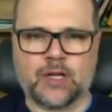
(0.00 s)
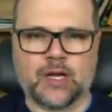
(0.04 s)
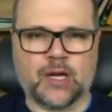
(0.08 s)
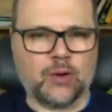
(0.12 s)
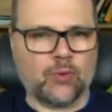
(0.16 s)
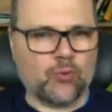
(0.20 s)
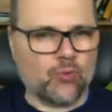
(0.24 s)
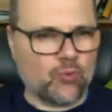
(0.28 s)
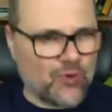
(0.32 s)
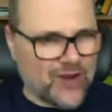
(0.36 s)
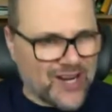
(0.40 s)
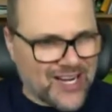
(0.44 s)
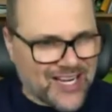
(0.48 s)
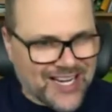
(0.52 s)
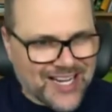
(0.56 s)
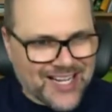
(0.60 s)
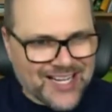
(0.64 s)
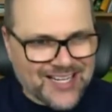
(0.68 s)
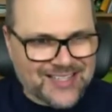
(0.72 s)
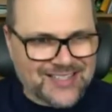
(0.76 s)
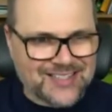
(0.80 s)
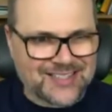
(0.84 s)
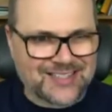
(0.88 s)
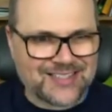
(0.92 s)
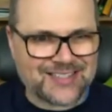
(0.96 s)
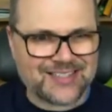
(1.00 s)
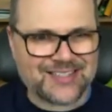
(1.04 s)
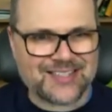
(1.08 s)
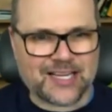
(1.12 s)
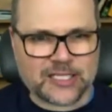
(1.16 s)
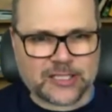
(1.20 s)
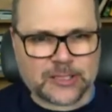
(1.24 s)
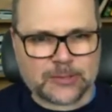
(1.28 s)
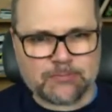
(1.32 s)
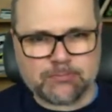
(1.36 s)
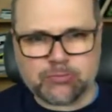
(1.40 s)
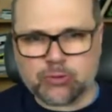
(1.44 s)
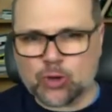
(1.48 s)
readings,
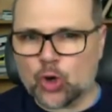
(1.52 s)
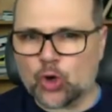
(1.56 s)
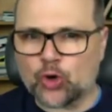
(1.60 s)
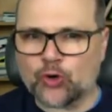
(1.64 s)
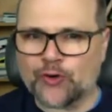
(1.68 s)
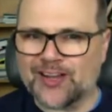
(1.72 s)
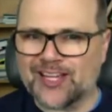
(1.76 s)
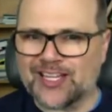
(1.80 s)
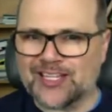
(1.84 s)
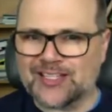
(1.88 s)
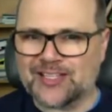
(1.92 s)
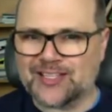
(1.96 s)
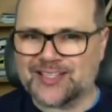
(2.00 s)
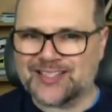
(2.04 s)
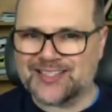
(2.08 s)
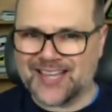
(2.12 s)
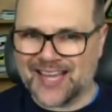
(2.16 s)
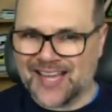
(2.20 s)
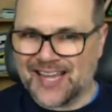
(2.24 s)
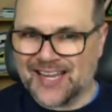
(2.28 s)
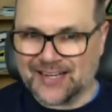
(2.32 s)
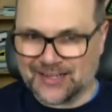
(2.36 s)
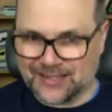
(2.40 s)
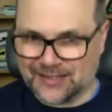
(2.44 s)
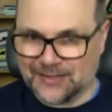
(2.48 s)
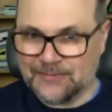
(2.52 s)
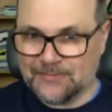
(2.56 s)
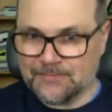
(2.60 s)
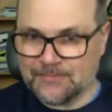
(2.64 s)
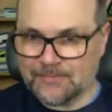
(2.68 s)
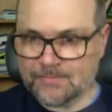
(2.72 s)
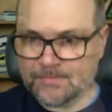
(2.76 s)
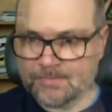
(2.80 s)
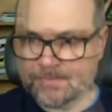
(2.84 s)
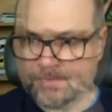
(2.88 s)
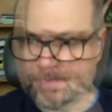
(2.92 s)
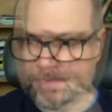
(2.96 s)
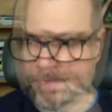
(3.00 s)
exploring the data.
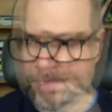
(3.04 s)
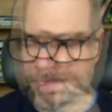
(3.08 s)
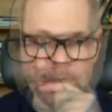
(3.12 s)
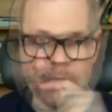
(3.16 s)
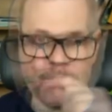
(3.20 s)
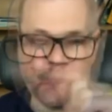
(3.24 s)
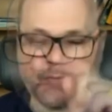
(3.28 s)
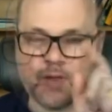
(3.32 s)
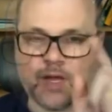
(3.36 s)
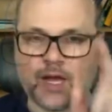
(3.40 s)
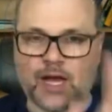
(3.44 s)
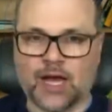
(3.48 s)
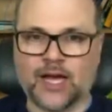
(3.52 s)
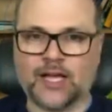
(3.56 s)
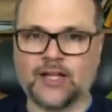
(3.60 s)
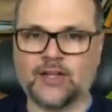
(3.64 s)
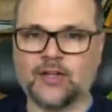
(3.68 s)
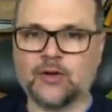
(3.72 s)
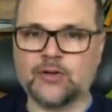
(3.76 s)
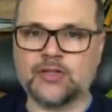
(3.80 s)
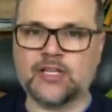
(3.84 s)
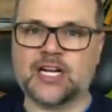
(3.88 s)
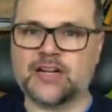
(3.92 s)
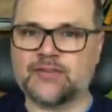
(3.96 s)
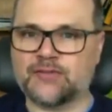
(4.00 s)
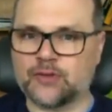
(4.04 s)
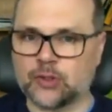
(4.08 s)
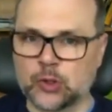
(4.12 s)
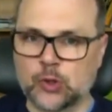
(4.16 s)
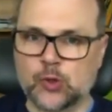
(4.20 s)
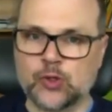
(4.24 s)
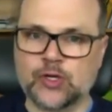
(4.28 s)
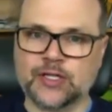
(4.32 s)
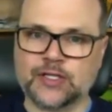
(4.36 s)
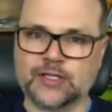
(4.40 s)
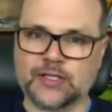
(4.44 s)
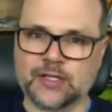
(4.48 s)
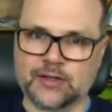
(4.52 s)
I know that I've
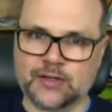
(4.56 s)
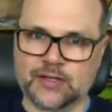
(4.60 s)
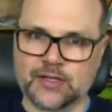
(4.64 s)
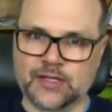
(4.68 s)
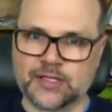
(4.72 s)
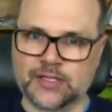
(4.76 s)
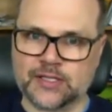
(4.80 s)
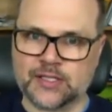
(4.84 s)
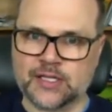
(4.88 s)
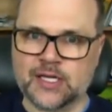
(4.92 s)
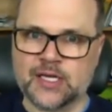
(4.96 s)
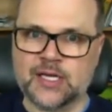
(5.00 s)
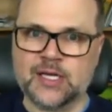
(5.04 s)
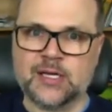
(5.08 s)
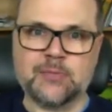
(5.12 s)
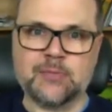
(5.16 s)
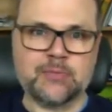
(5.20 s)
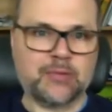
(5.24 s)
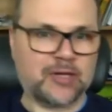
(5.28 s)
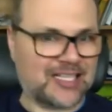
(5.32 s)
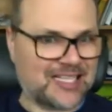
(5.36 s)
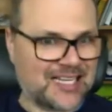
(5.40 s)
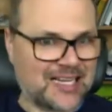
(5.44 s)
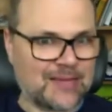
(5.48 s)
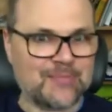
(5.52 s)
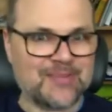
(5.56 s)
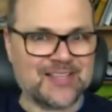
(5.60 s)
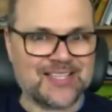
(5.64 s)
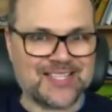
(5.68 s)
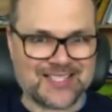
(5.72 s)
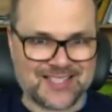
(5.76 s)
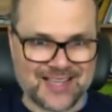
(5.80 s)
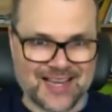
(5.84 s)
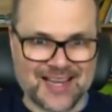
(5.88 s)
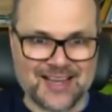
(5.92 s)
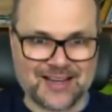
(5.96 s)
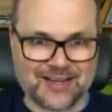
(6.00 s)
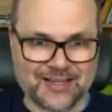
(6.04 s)
alluded to this, but let me
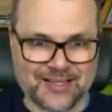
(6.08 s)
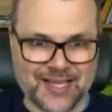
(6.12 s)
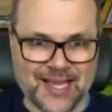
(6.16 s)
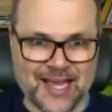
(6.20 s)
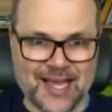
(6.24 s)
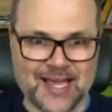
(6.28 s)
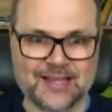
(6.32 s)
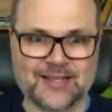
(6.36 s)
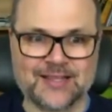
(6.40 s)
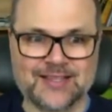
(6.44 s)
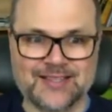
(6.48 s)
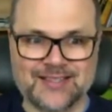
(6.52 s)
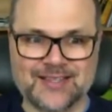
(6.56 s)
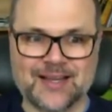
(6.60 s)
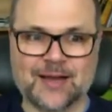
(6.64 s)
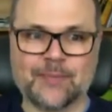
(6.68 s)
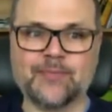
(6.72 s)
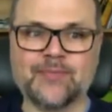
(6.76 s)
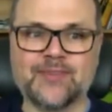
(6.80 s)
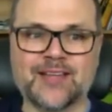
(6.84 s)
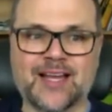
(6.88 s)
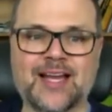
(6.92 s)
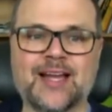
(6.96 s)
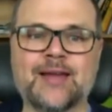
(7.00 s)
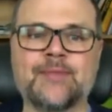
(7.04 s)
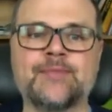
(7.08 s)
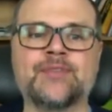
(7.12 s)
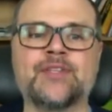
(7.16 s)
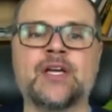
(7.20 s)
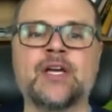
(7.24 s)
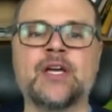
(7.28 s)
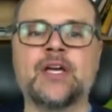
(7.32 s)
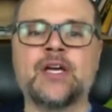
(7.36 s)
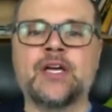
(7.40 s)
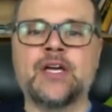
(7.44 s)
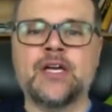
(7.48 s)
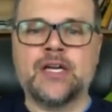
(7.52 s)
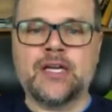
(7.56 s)
say it again. Sometimes
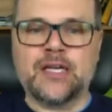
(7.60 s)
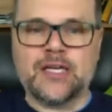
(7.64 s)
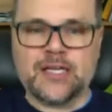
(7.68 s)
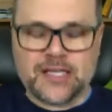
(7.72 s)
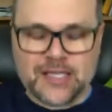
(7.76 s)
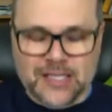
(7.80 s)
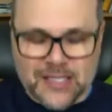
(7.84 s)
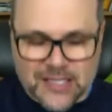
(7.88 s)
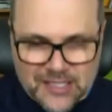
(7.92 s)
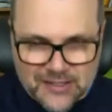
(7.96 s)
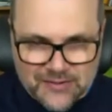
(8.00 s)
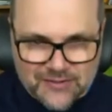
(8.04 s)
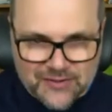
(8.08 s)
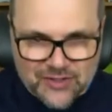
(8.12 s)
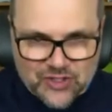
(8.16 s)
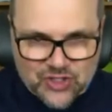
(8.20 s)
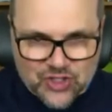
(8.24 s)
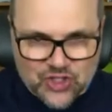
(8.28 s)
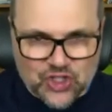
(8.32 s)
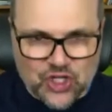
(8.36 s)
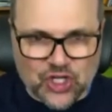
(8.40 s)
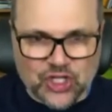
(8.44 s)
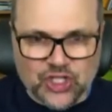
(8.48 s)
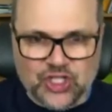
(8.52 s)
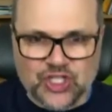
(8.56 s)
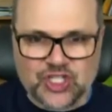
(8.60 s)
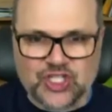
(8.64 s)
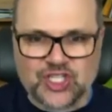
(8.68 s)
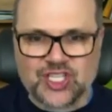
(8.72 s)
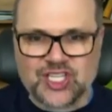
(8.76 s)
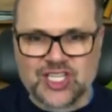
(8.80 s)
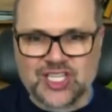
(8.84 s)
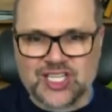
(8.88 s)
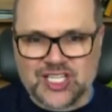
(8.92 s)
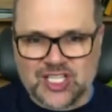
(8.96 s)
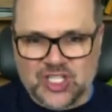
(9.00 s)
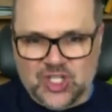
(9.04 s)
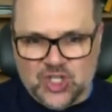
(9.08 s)
even just
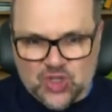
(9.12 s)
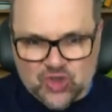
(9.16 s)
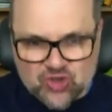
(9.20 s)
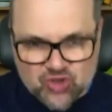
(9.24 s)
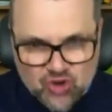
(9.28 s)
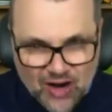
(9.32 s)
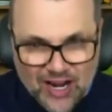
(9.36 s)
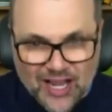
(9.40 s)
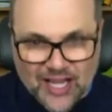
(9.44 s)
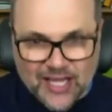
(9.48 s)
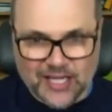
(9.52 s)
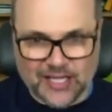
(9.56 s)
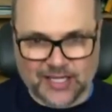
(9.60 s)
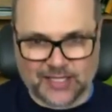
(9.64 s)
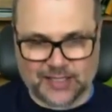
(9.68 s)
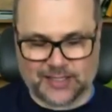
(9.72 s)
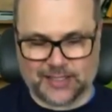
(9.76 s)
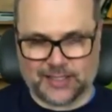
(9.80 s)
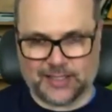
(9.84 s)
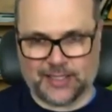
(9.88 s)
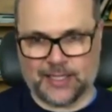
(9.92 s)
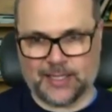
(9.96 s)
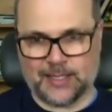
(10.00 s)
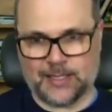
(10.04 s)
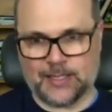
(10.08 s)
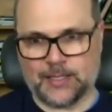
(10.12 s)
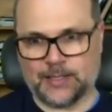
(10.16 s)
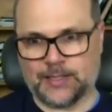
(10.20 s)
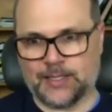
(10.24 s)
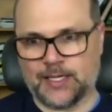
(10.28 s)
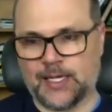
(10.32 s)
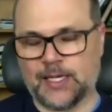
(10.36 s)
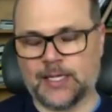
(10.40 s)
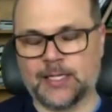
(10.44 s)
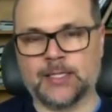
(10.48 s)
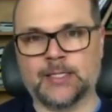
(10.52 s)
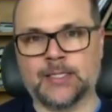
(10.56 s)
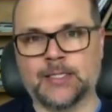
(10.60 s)
trying to get the
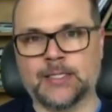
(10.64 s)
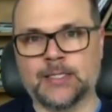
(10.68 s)
data